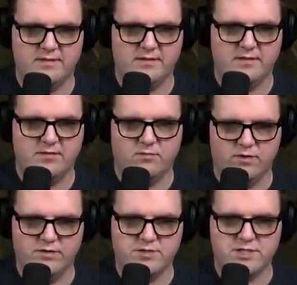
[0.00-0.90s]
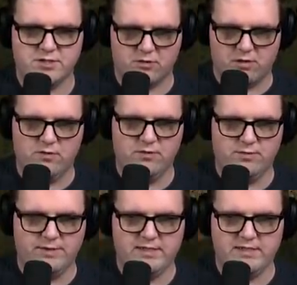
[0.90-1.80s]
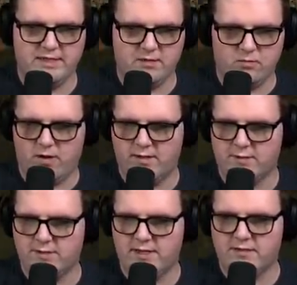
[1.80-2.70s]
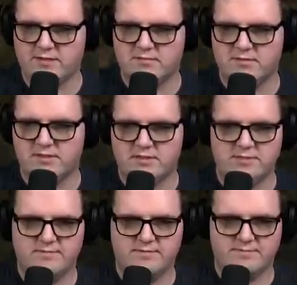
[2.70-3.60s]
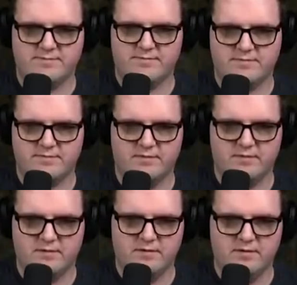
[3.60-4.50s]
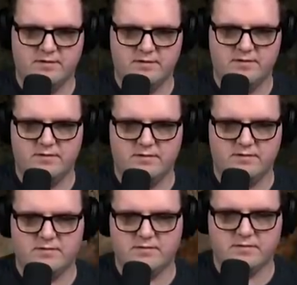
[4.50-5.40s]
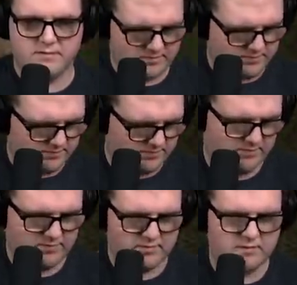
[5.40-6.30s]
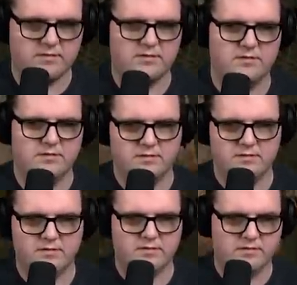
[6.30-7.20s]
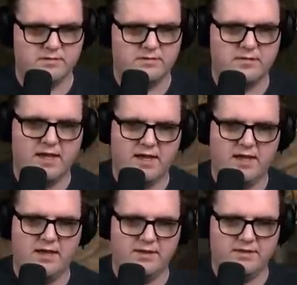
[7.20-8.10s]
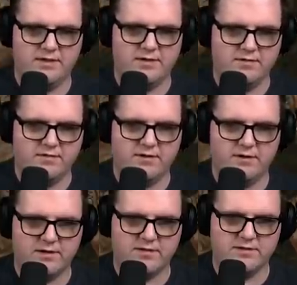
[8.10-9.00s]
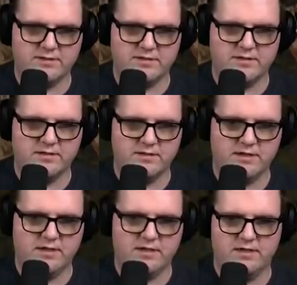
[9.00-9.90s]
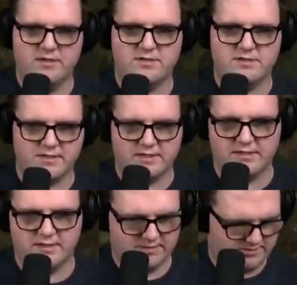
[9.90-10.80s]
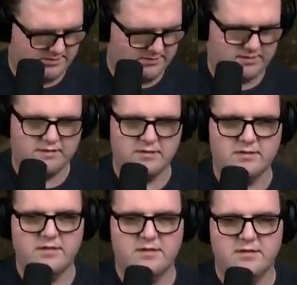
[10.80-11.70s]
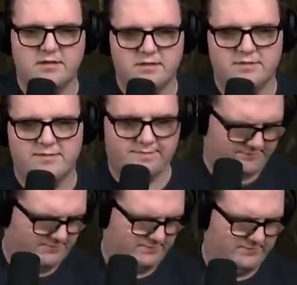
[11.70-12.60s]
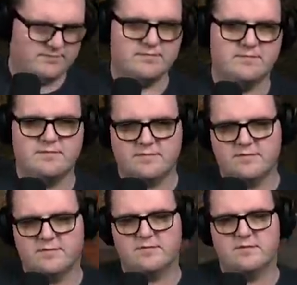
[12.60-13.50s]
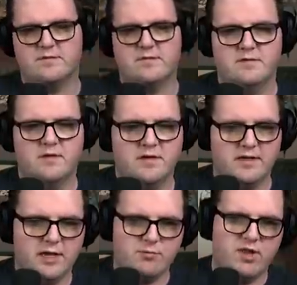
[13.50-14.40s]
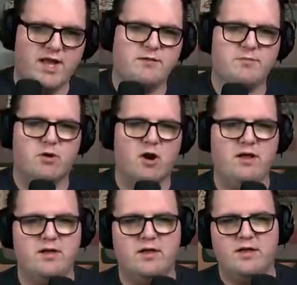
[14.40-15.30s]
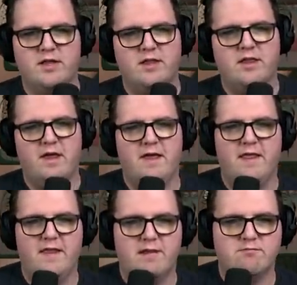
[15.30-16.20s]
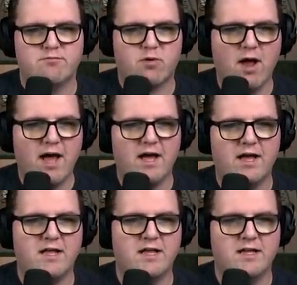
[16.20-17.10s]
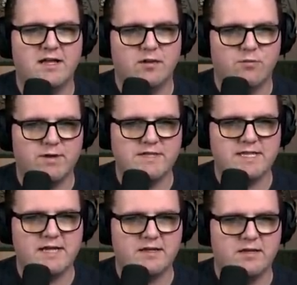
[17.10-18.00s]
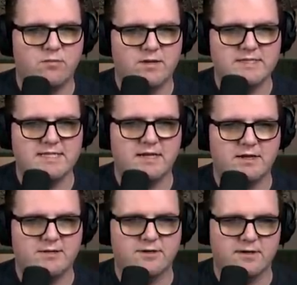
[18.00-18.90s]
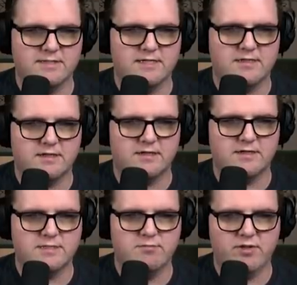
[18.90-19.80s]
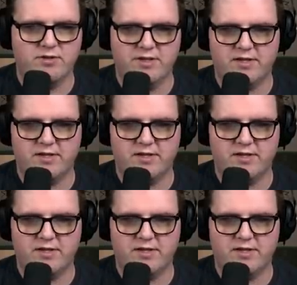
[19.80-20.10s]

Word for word: Will those just grow? Do we need to like water that or something? I have no idea. It looks like they're growing because if you look at yours, the ones you just put in, they're just yeah, like dirt they're mounds, different. And this one has some... are... Yeah, interesting. Oh yeah, wait. Yeah. Well, I also have blueberry stuff. Yeah, plant them, yeah. bruh. Planted, bruh. Cool. What is that? Bruh. What is that under? Is that custom building?